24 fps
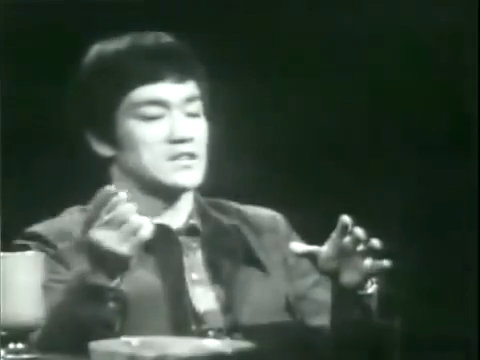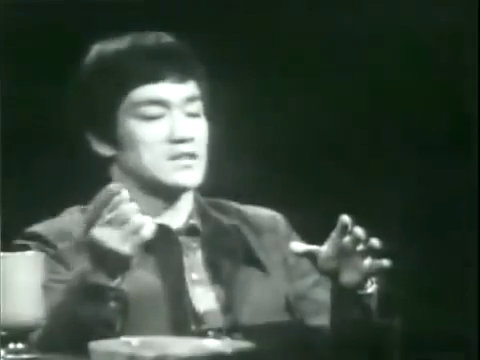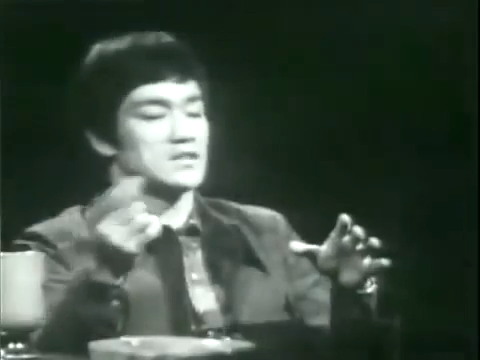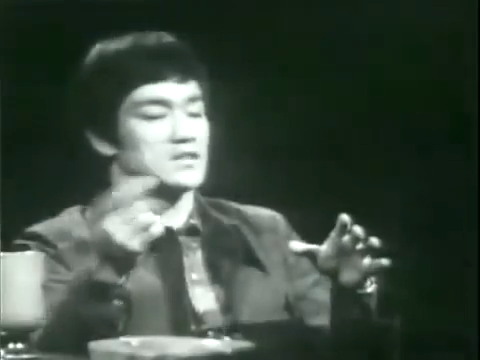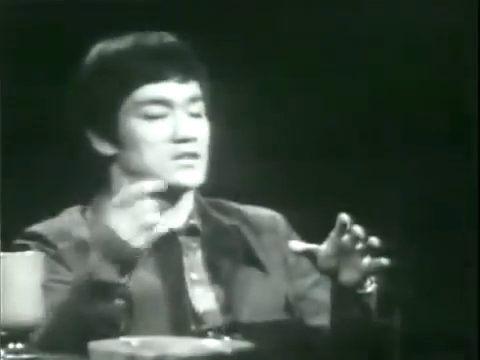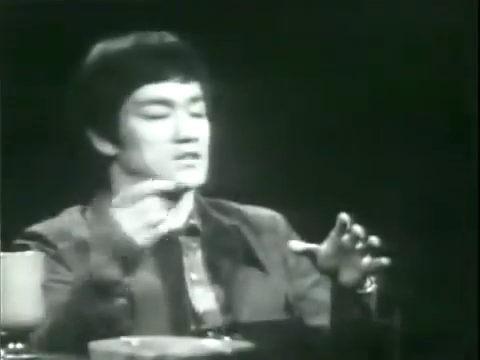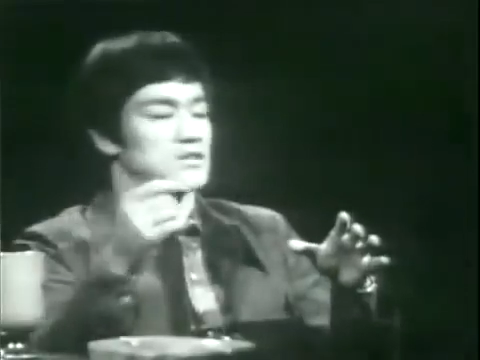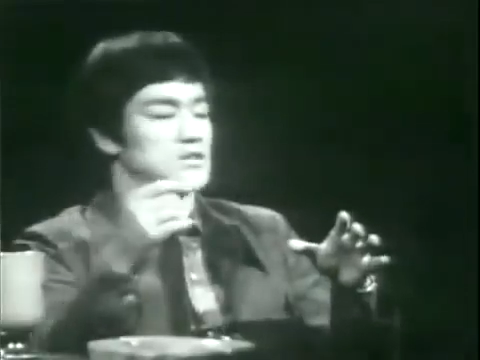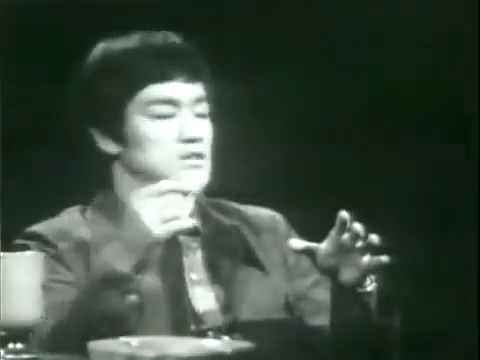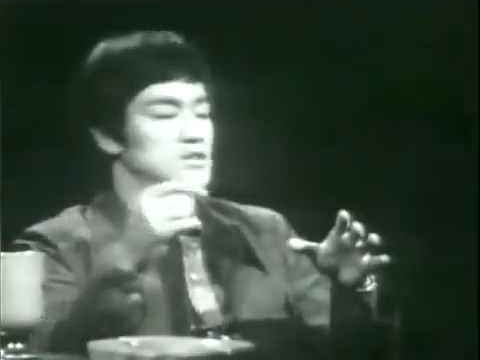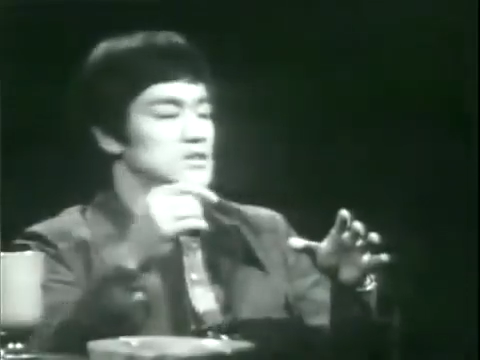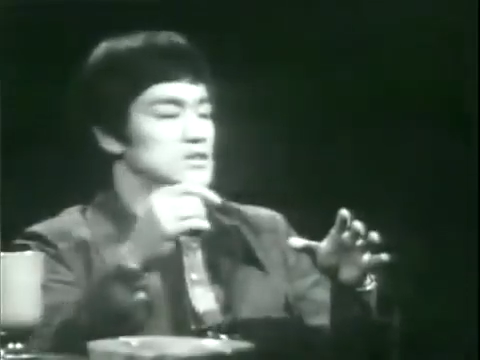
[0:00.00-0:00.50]

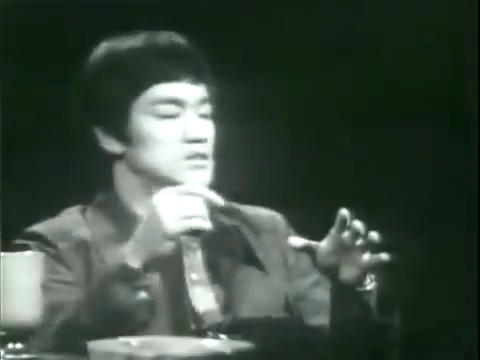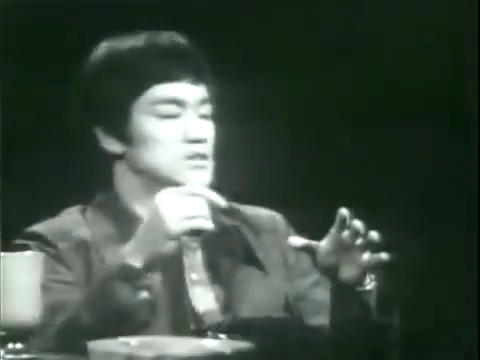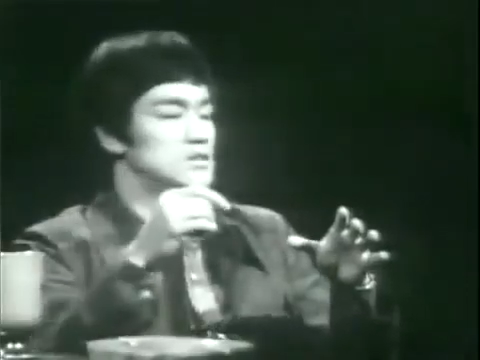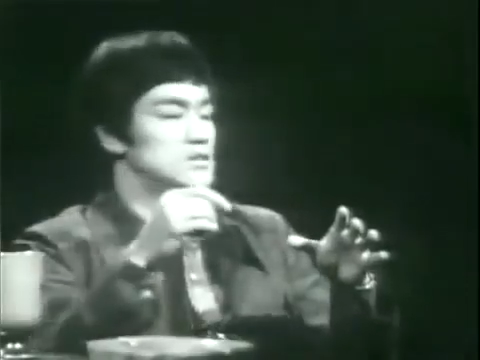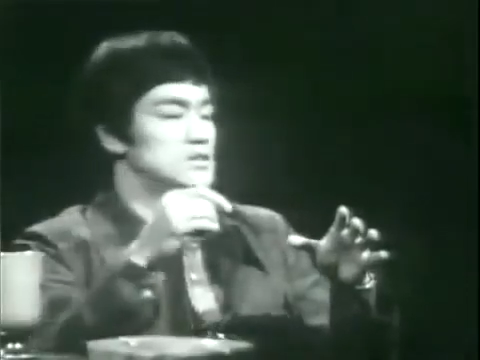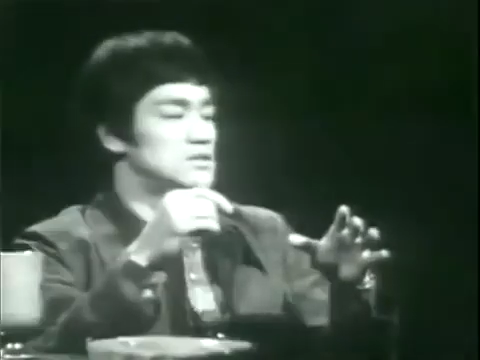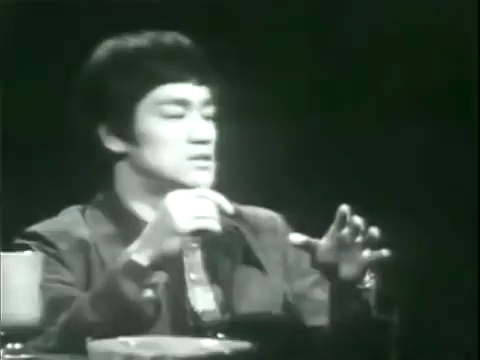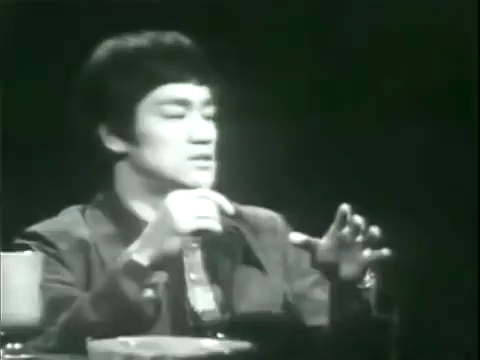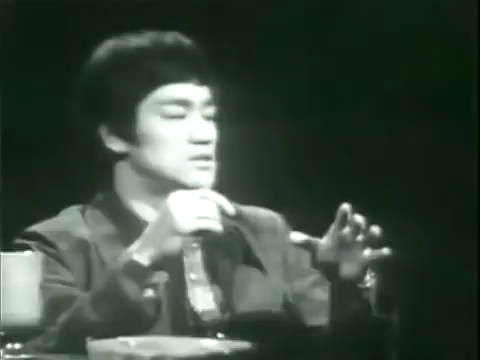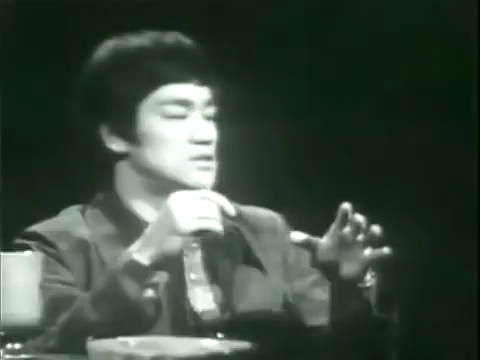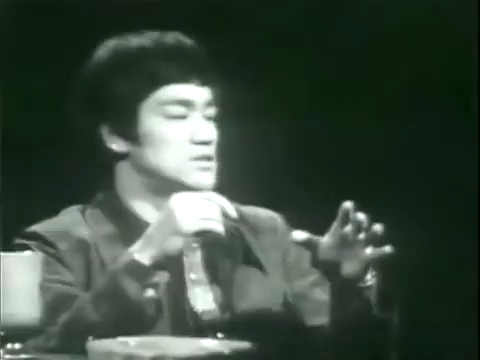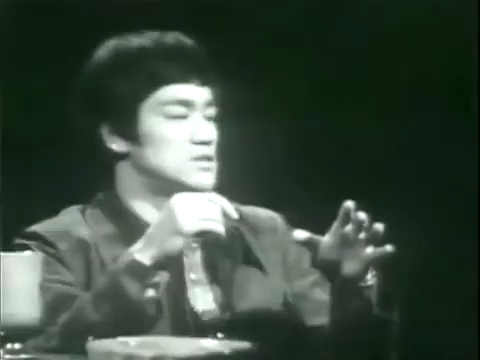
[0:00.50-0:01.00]
or
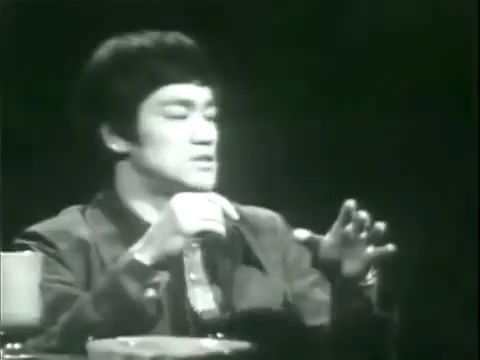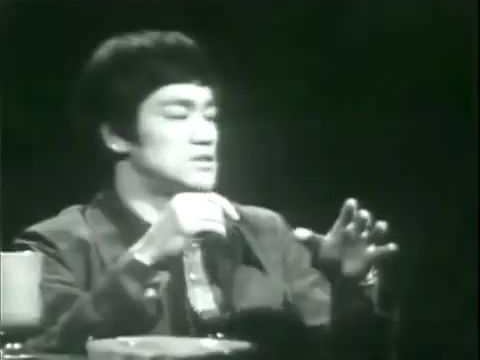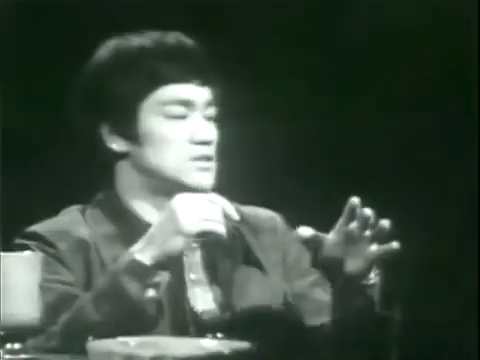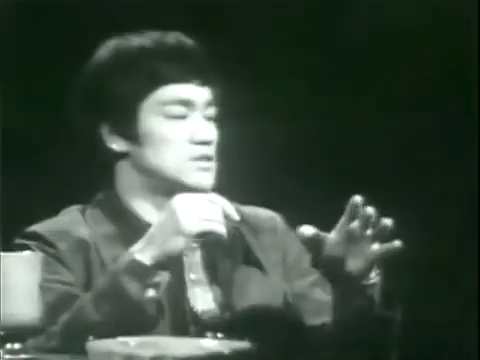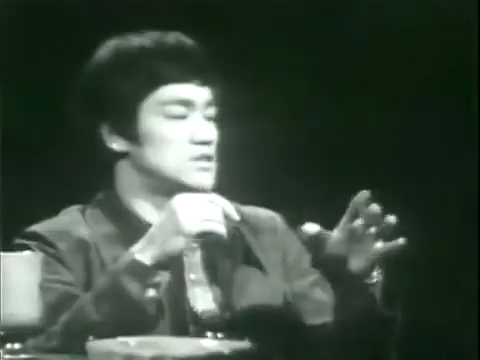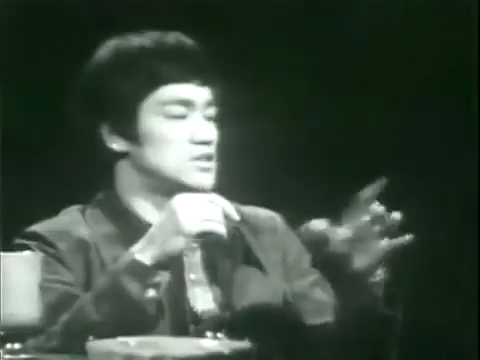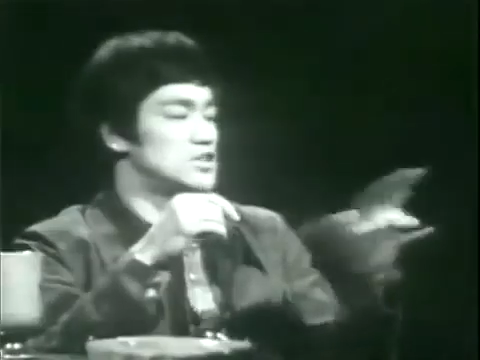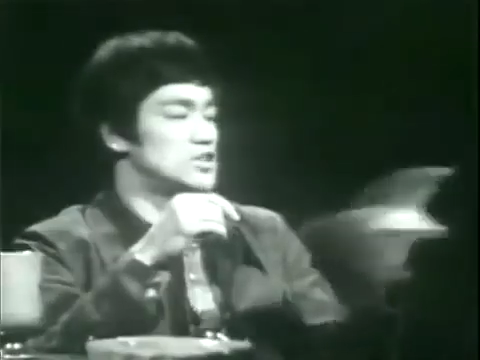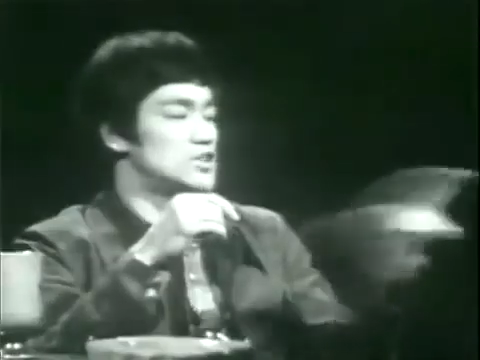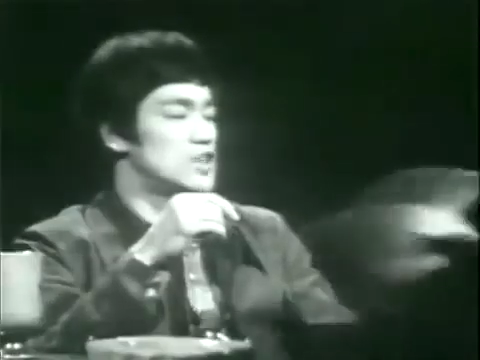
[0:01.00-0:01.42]
the